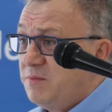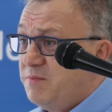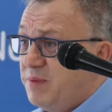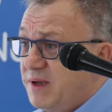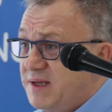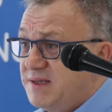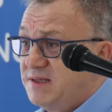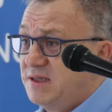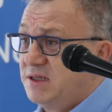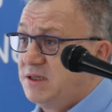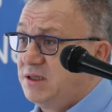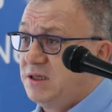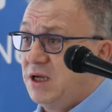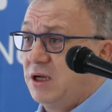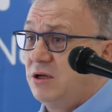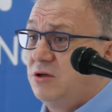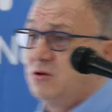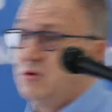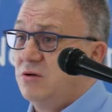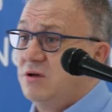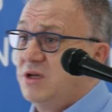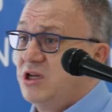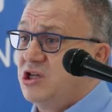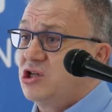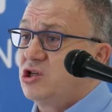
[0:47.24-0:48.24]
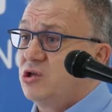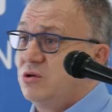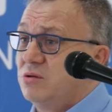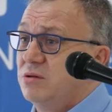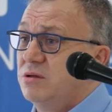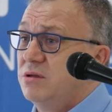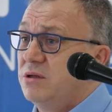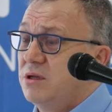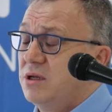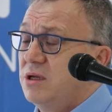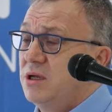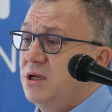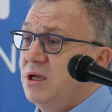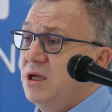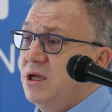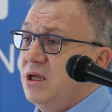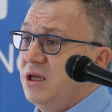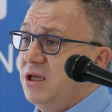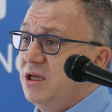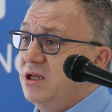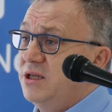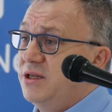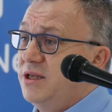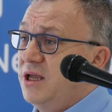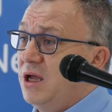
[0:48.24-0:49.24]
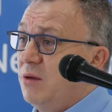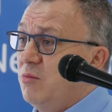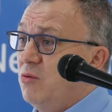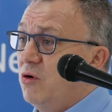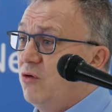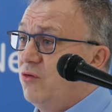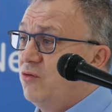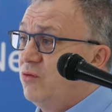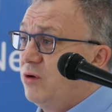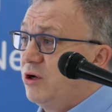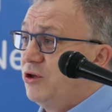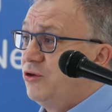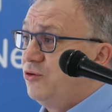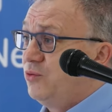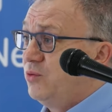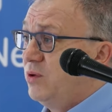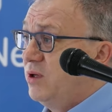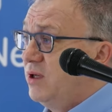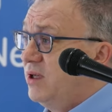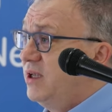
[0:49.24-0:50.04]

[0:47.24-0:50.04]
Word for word: basic calculation in terms of what we